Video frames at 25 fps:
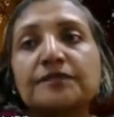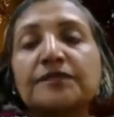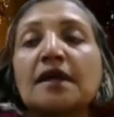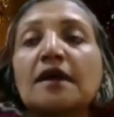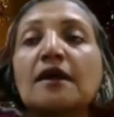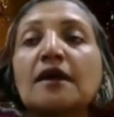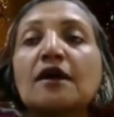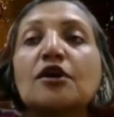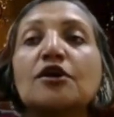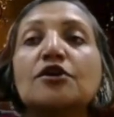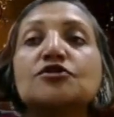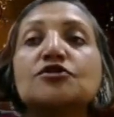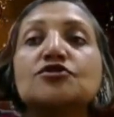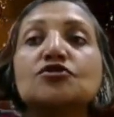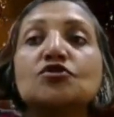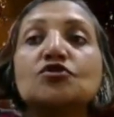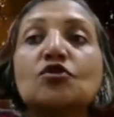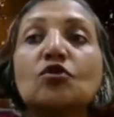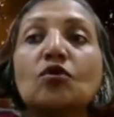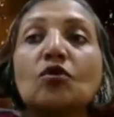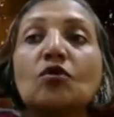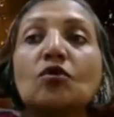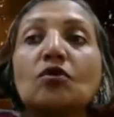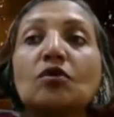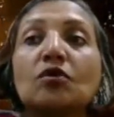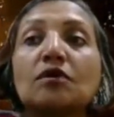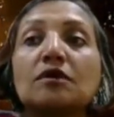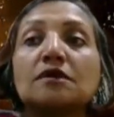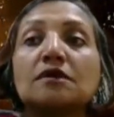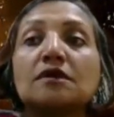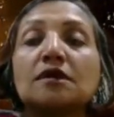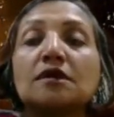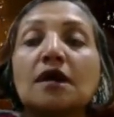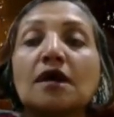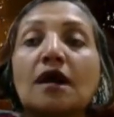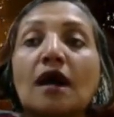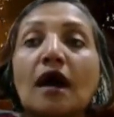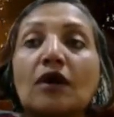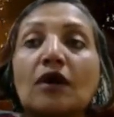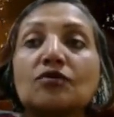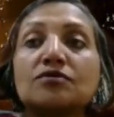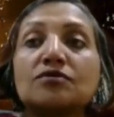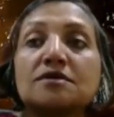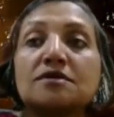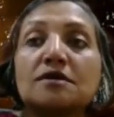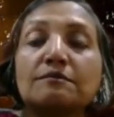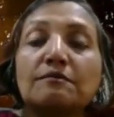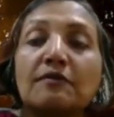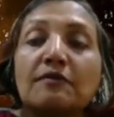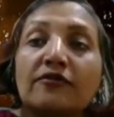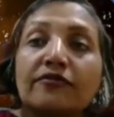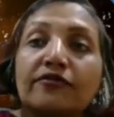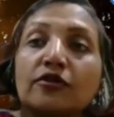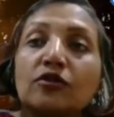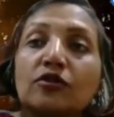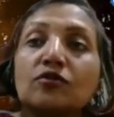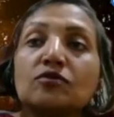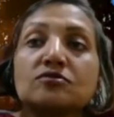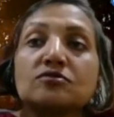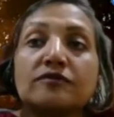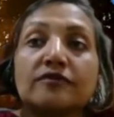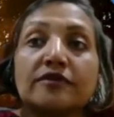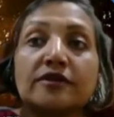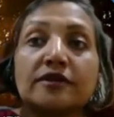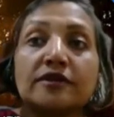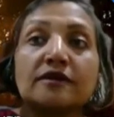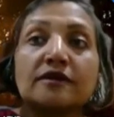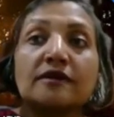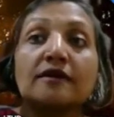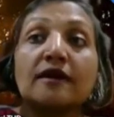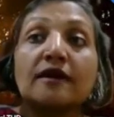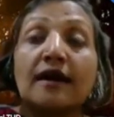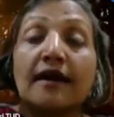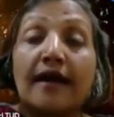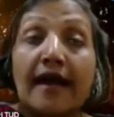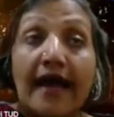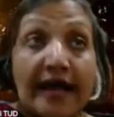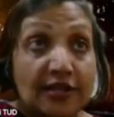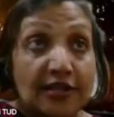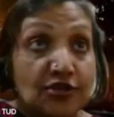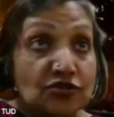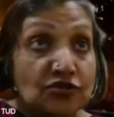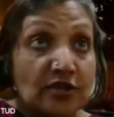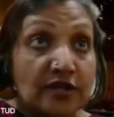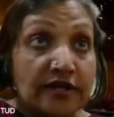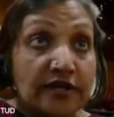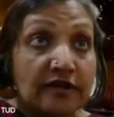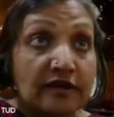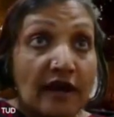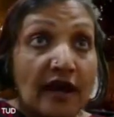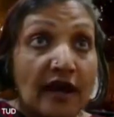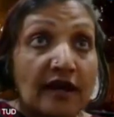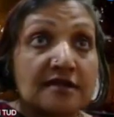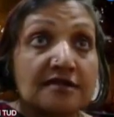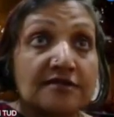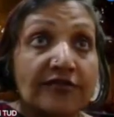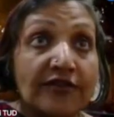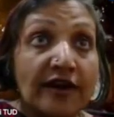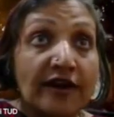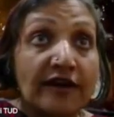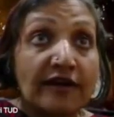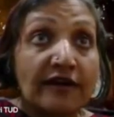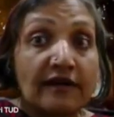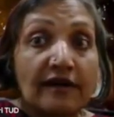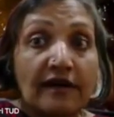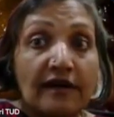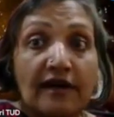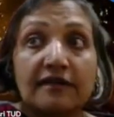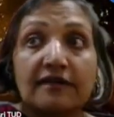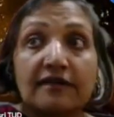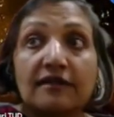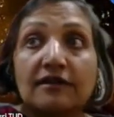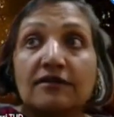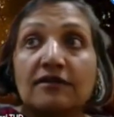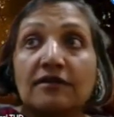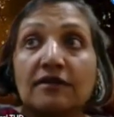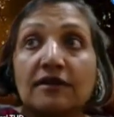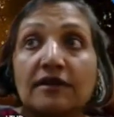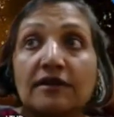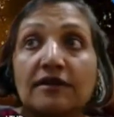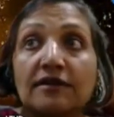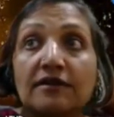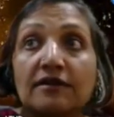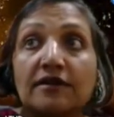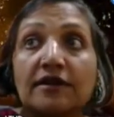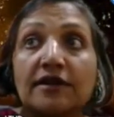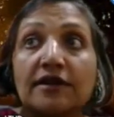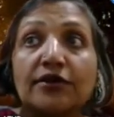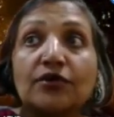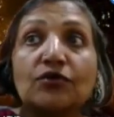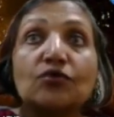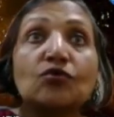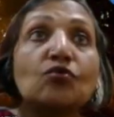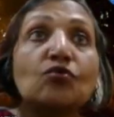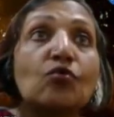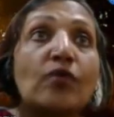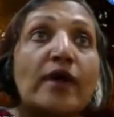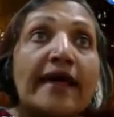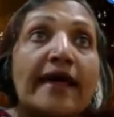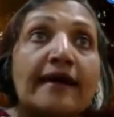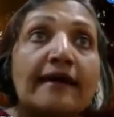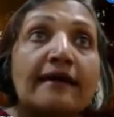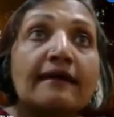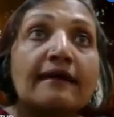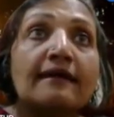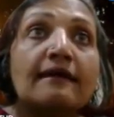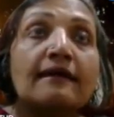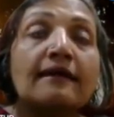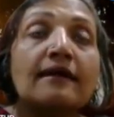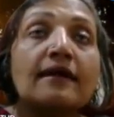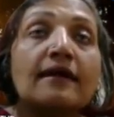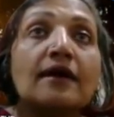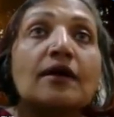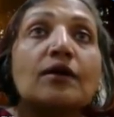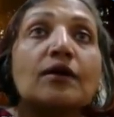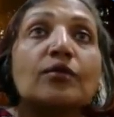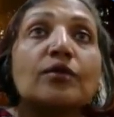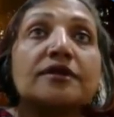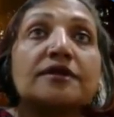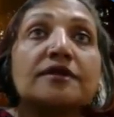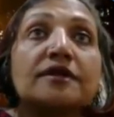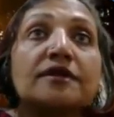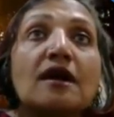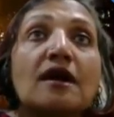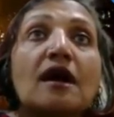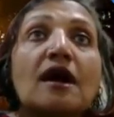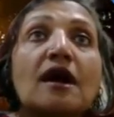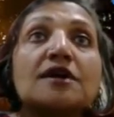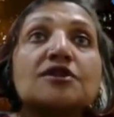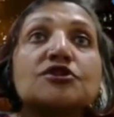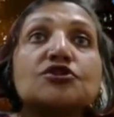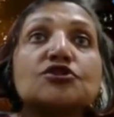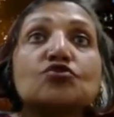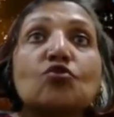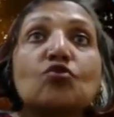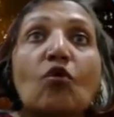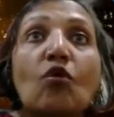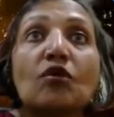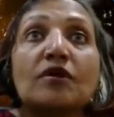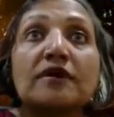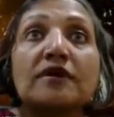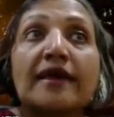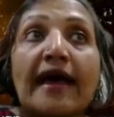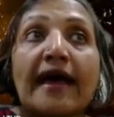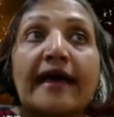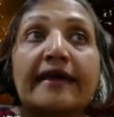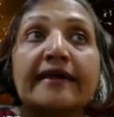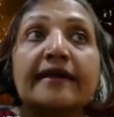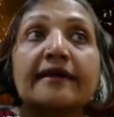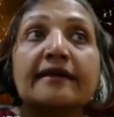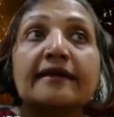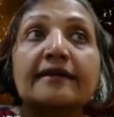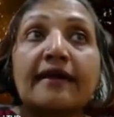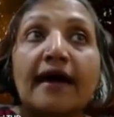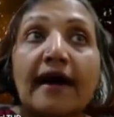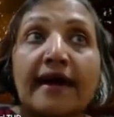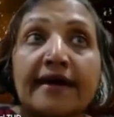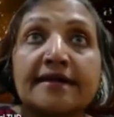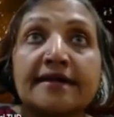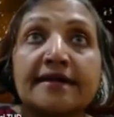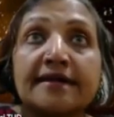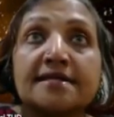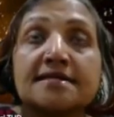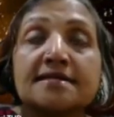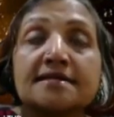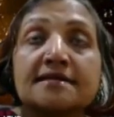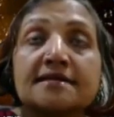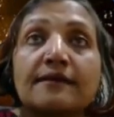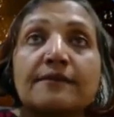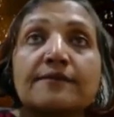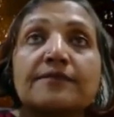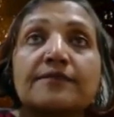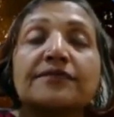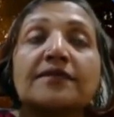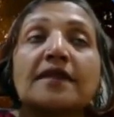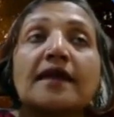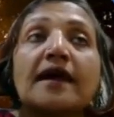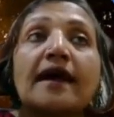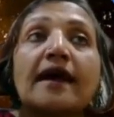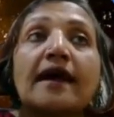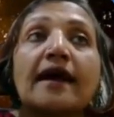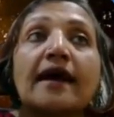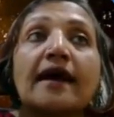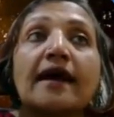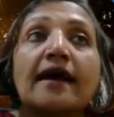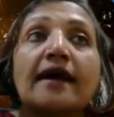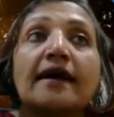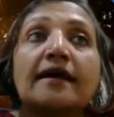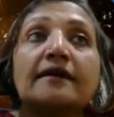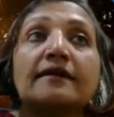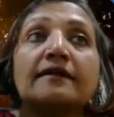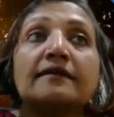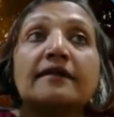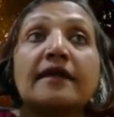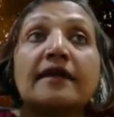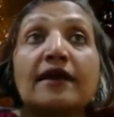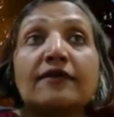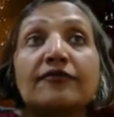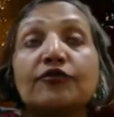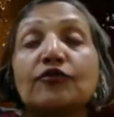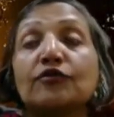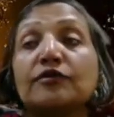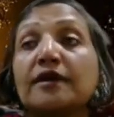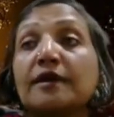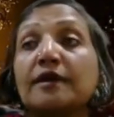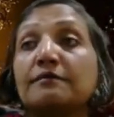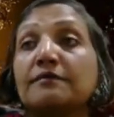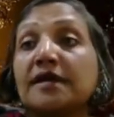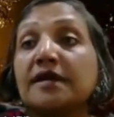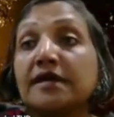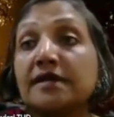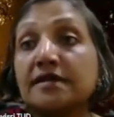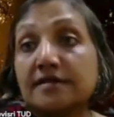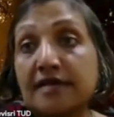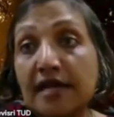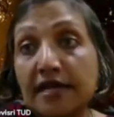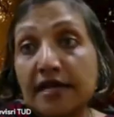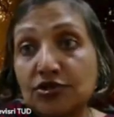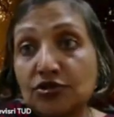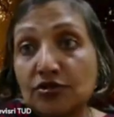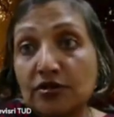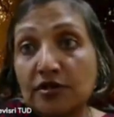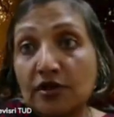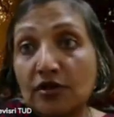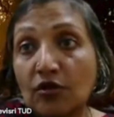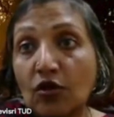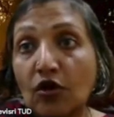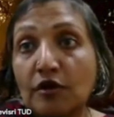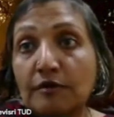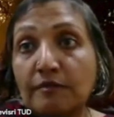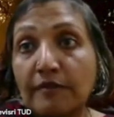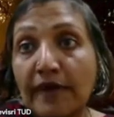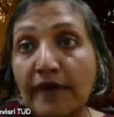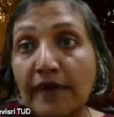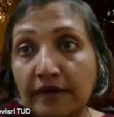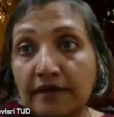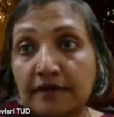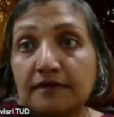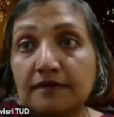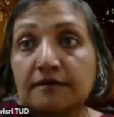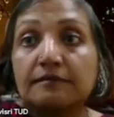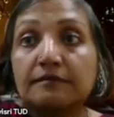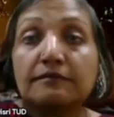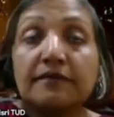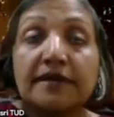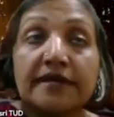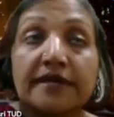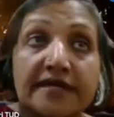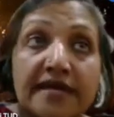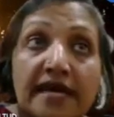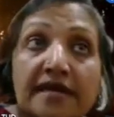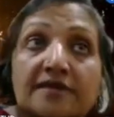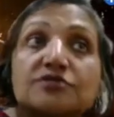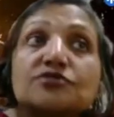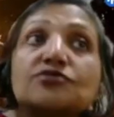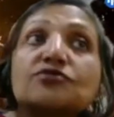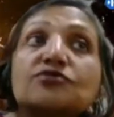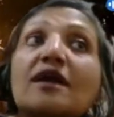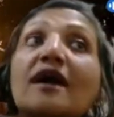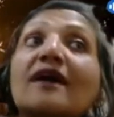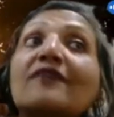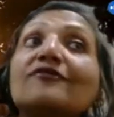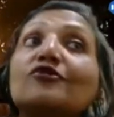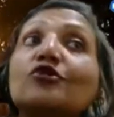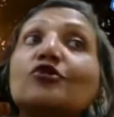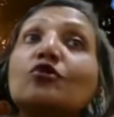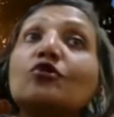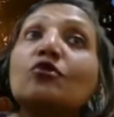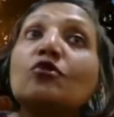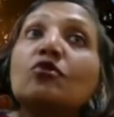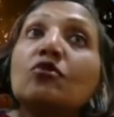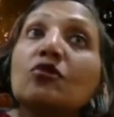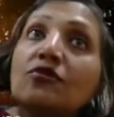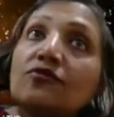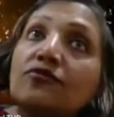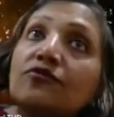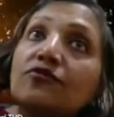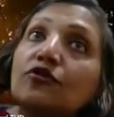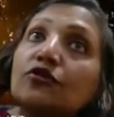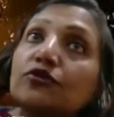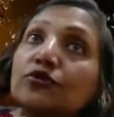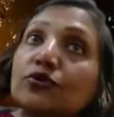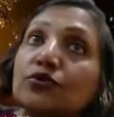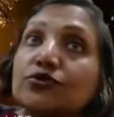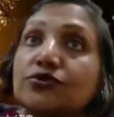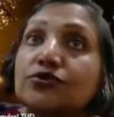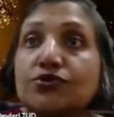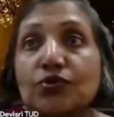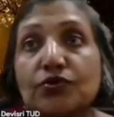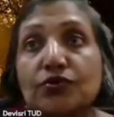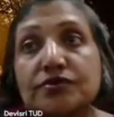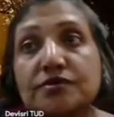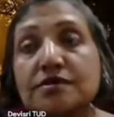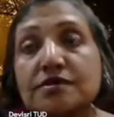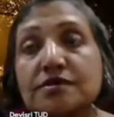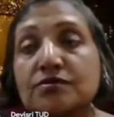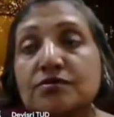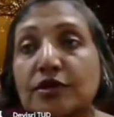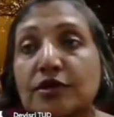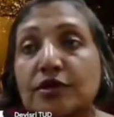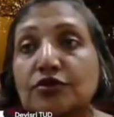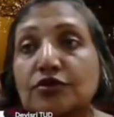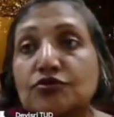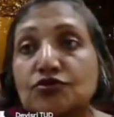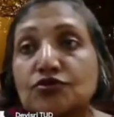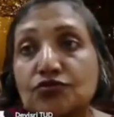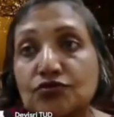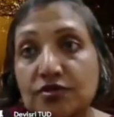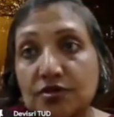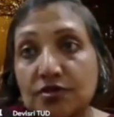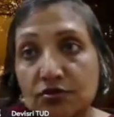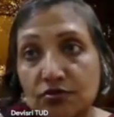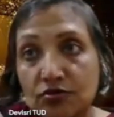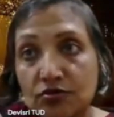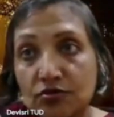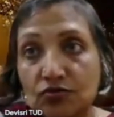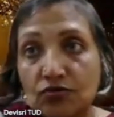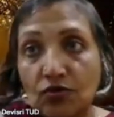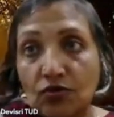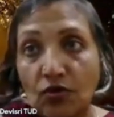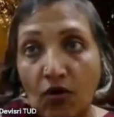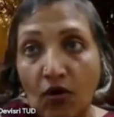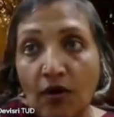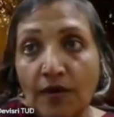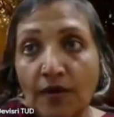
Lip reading: So the cows and buffaloes over here are actually grass fed, and they really, really do well with regards to organic diets. And therefore, their meat is actually a lot better. But yes, you'll have to look for those sources when you're choosing to do raw.